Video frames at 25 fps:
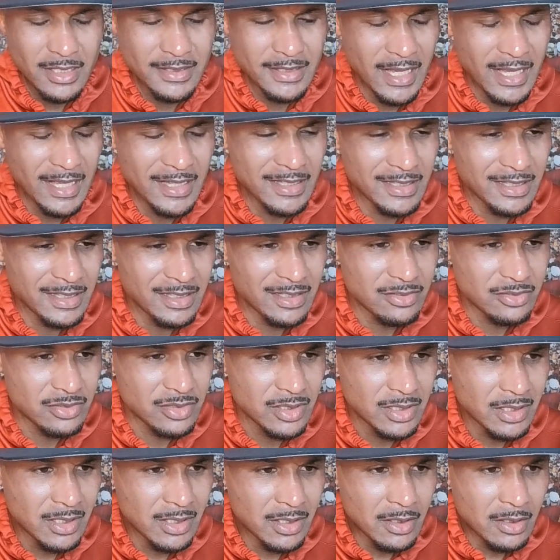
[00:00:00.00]
And that
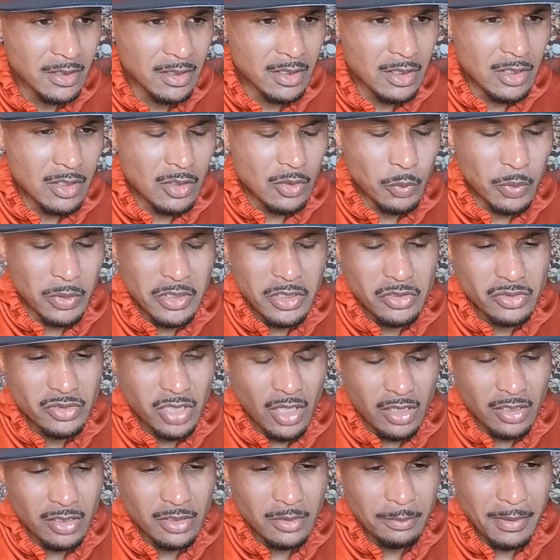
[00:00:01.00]
is, when you're
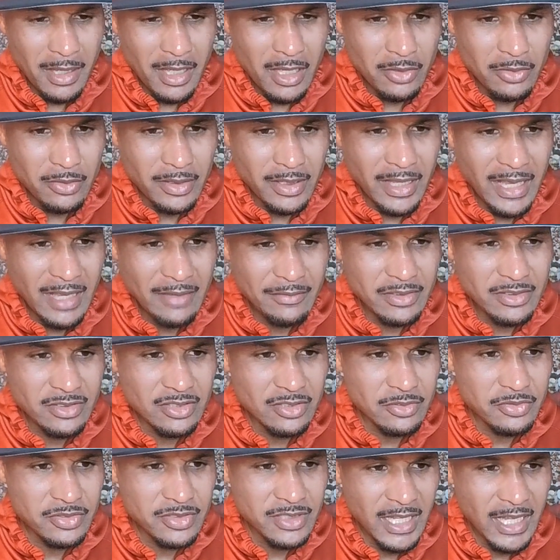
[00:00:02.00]
talking about having some